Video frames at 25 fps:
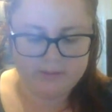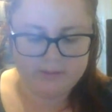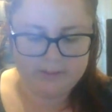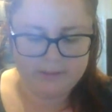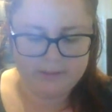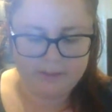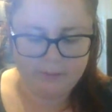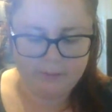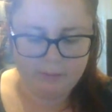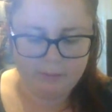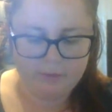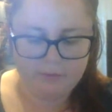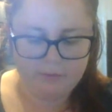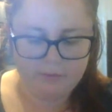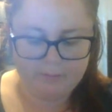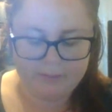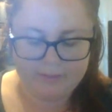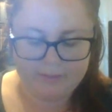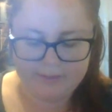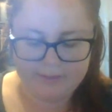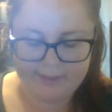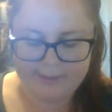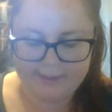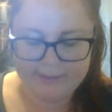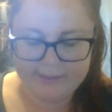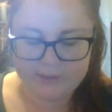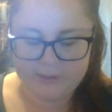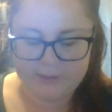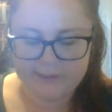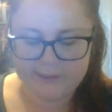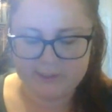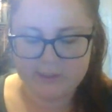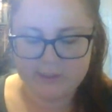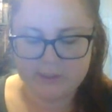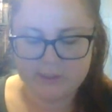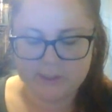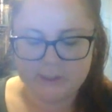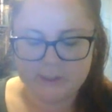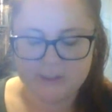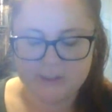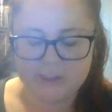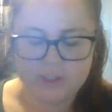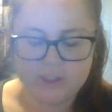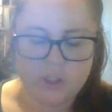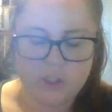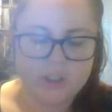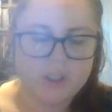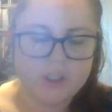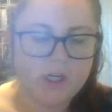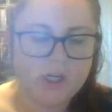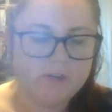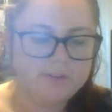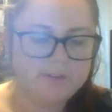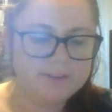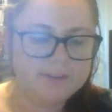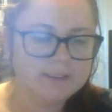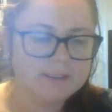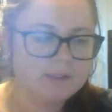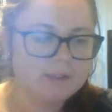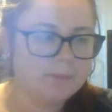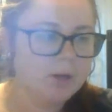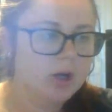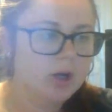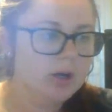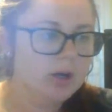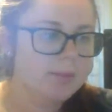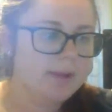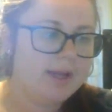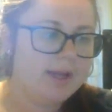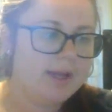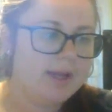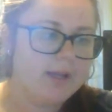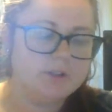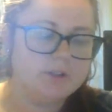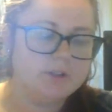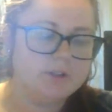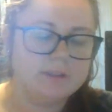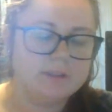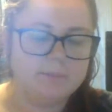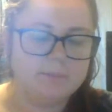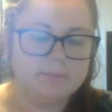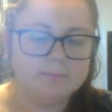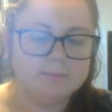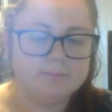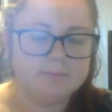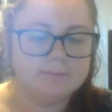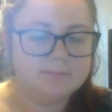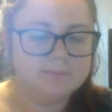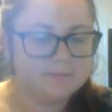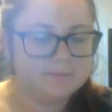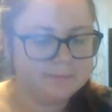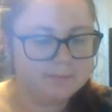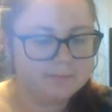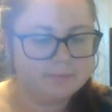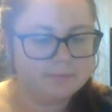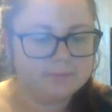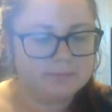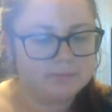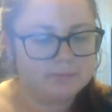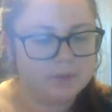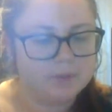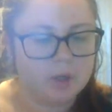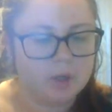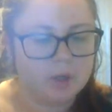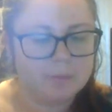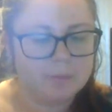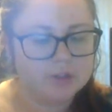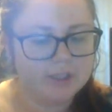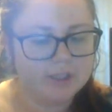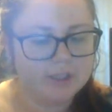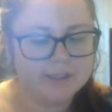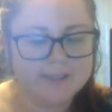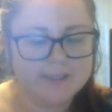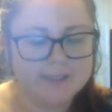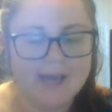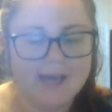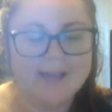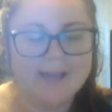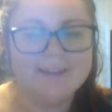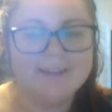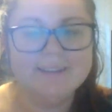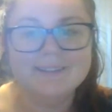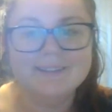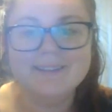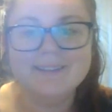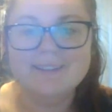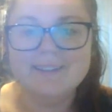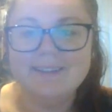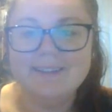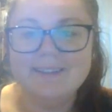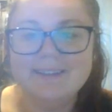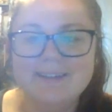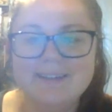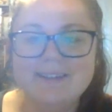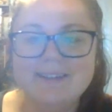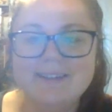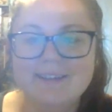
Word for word: it would have been like she st she started off as a mermaid or some garbage like that. Yeah.